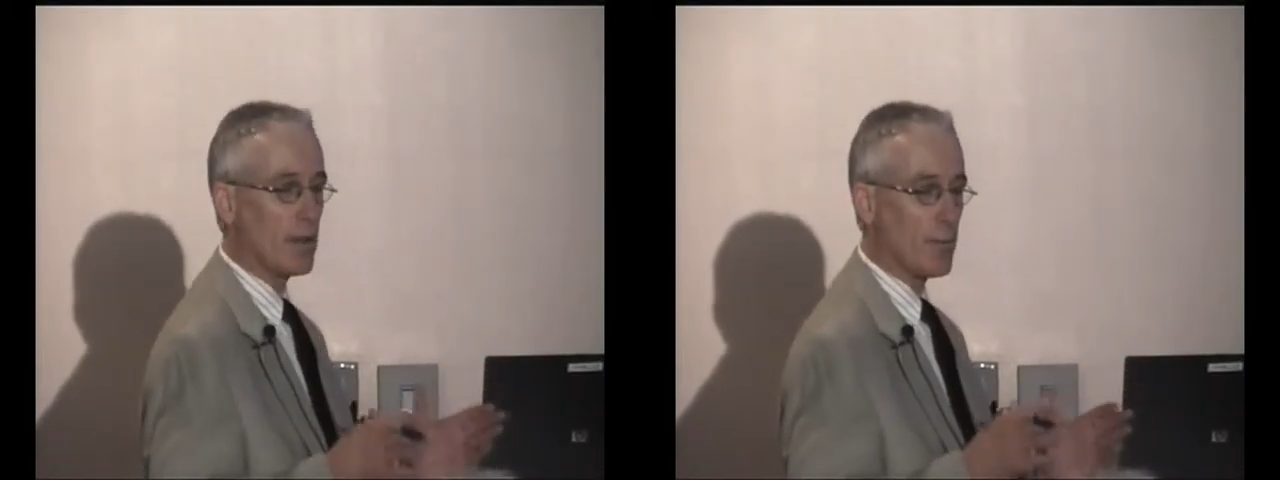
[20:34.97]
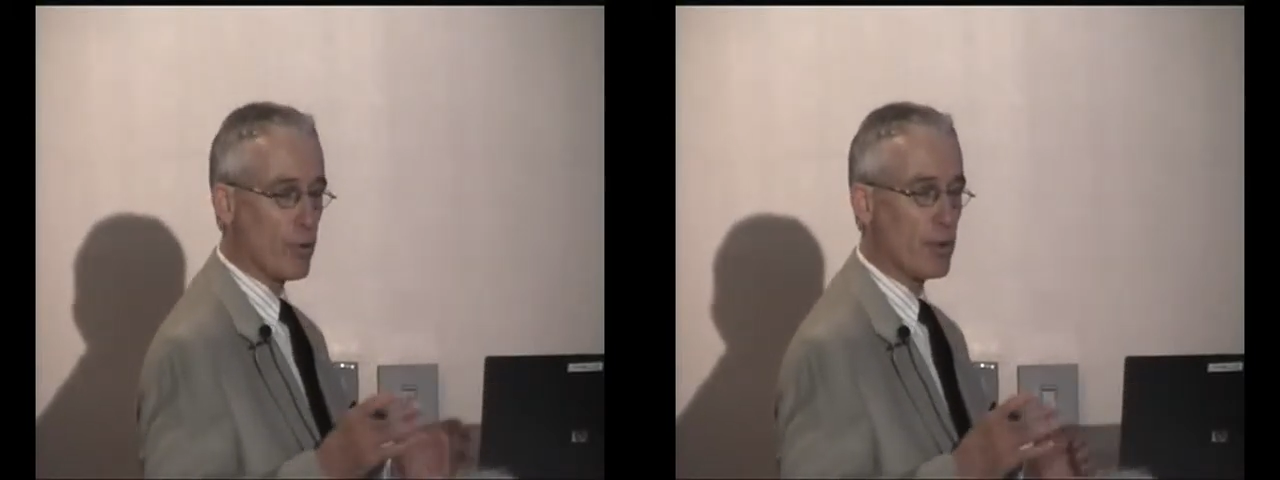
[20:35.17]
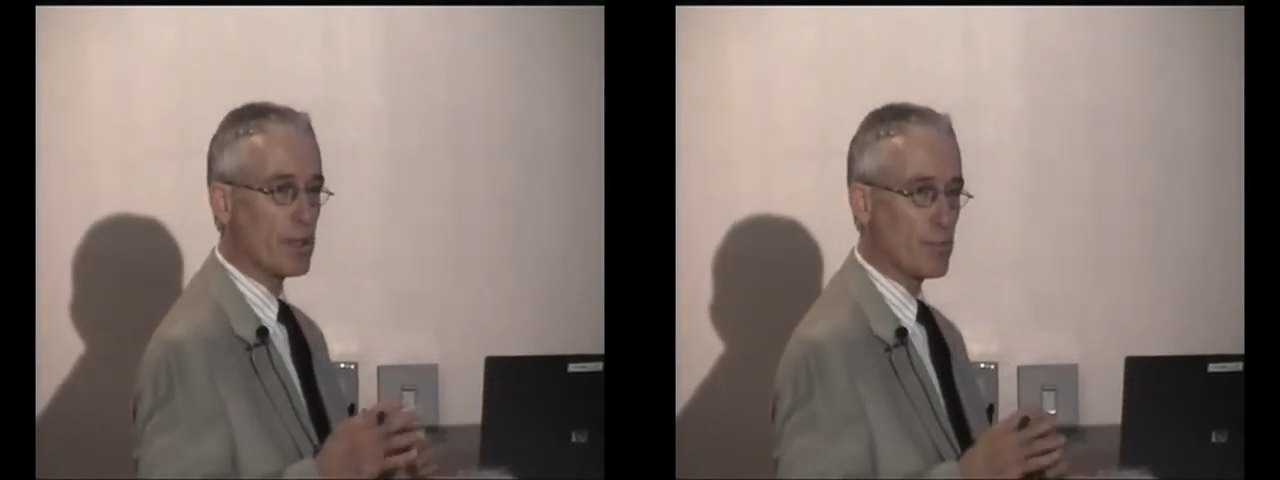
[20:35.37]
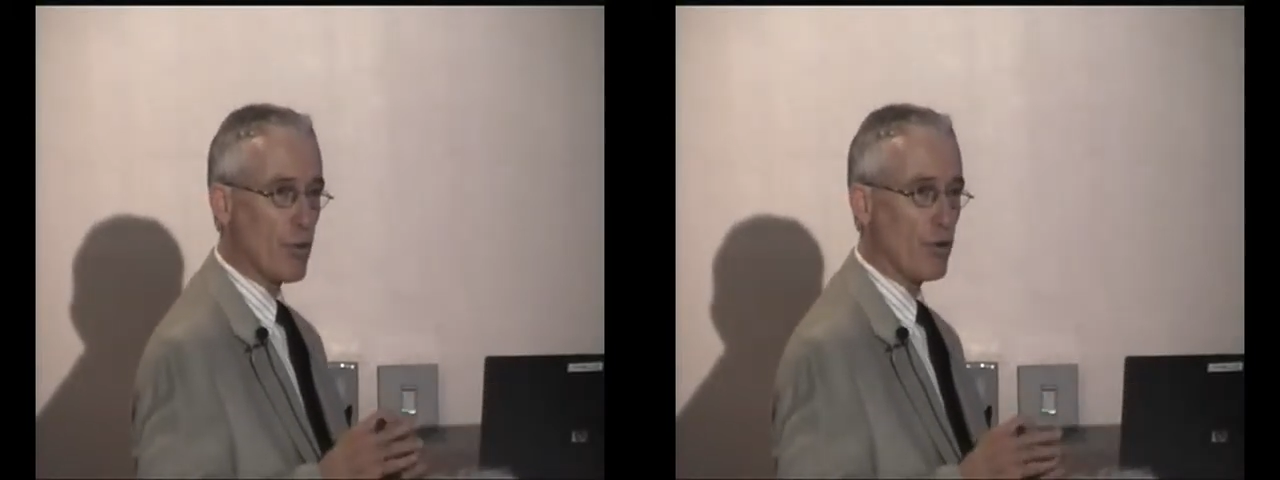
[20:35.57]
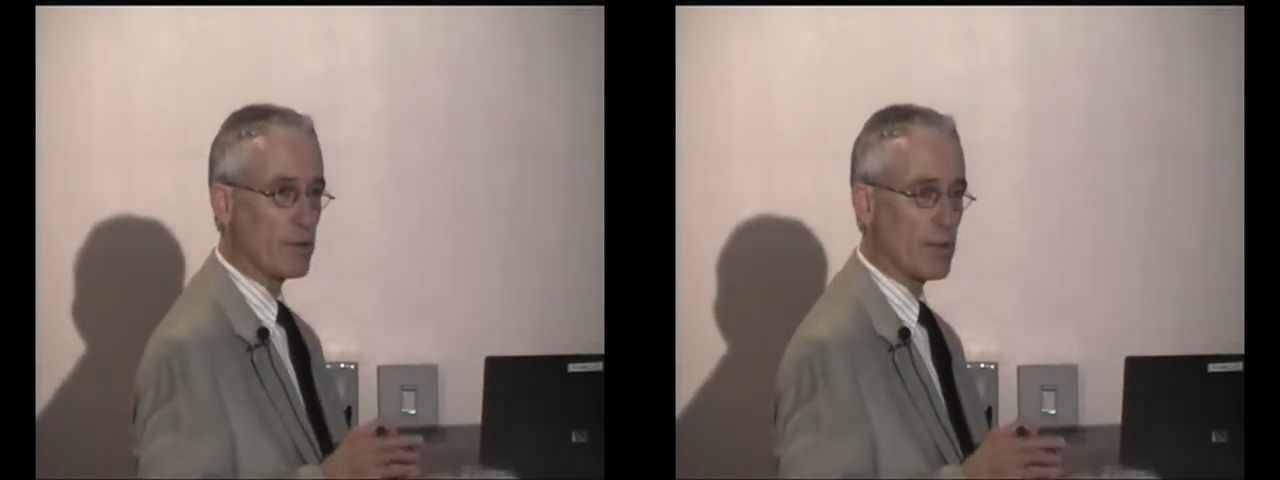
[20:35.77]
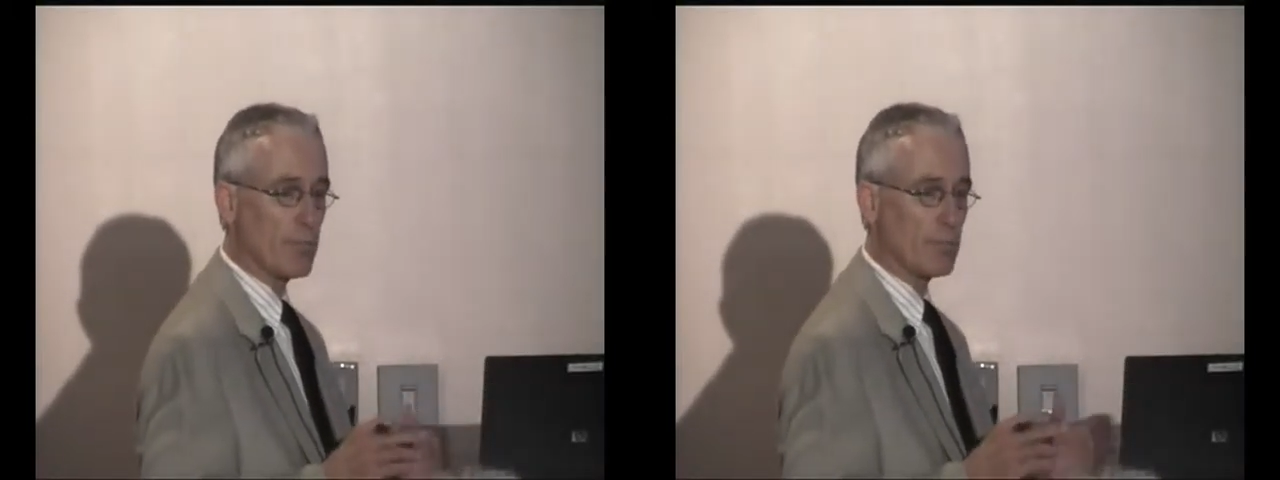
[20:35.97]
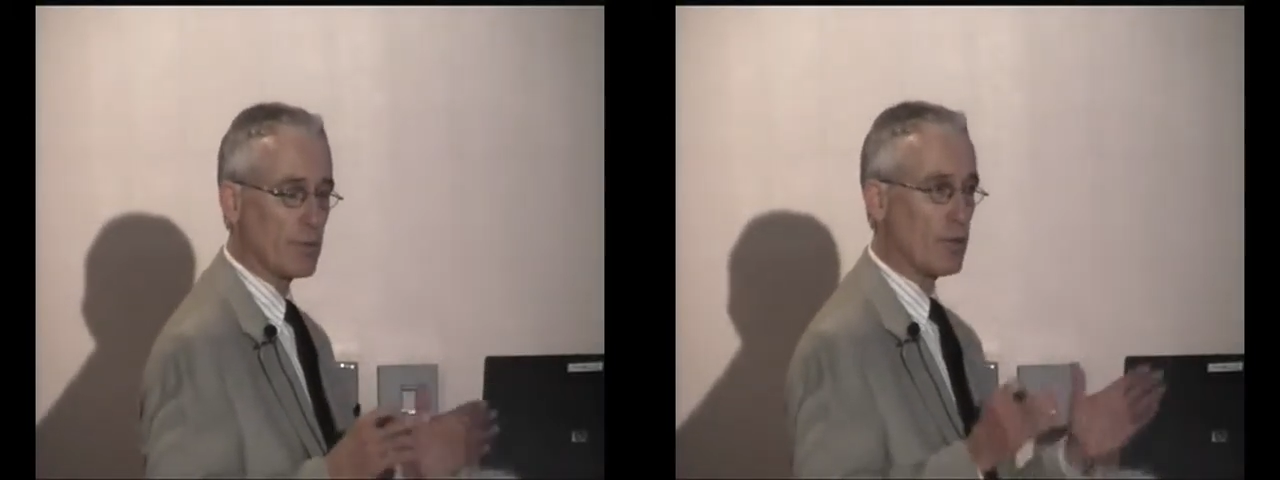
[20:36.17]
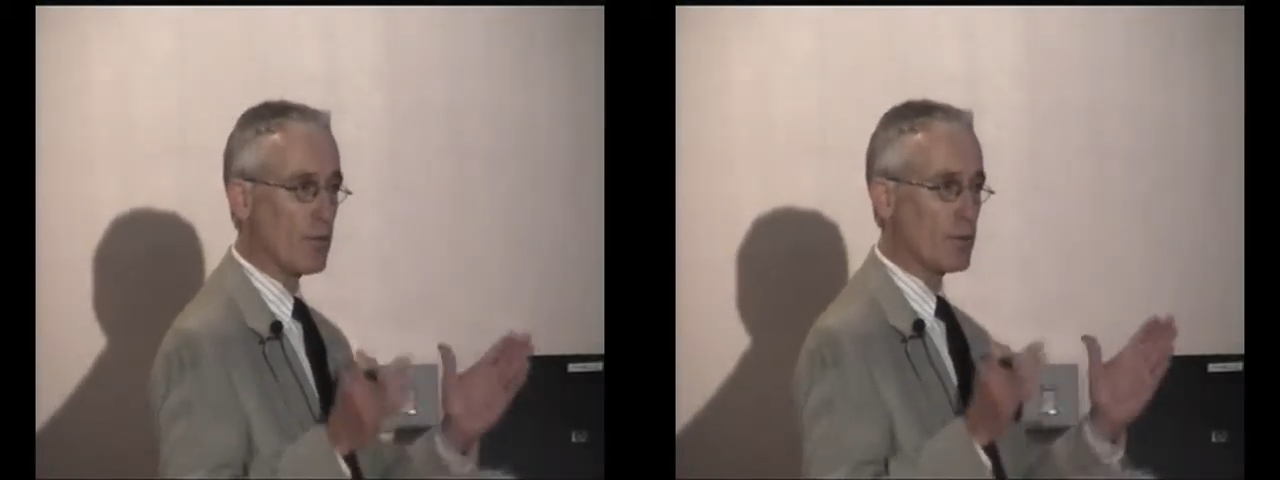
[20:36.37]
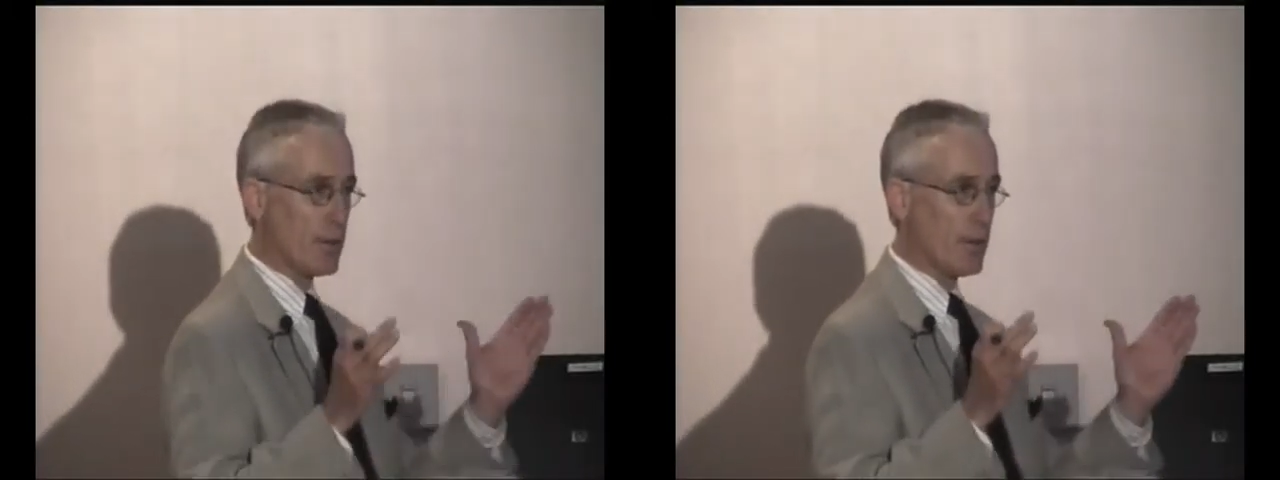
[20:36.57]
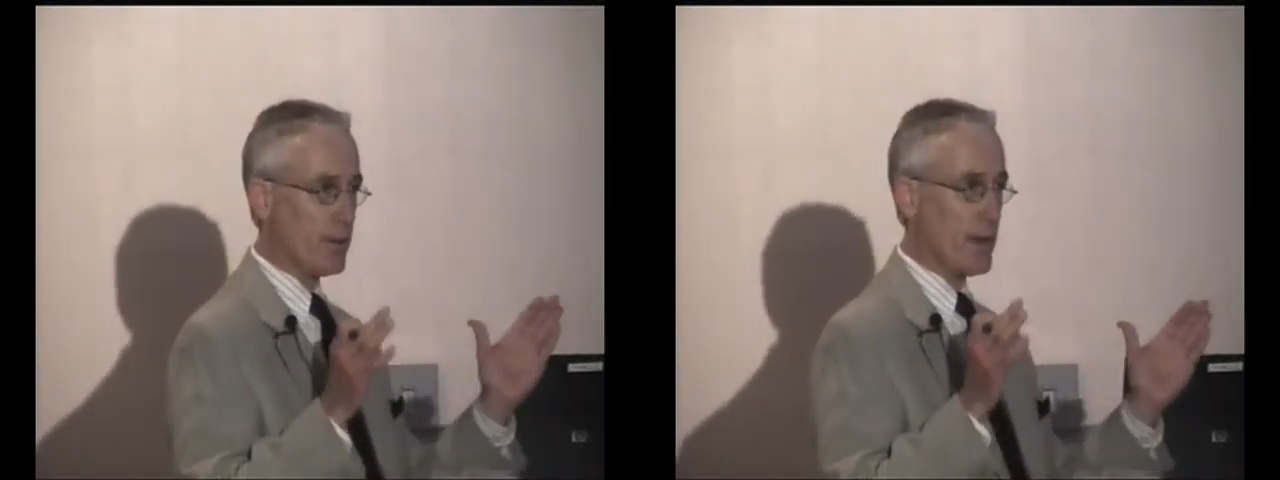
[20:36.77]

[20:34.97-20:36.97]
that predispose them to those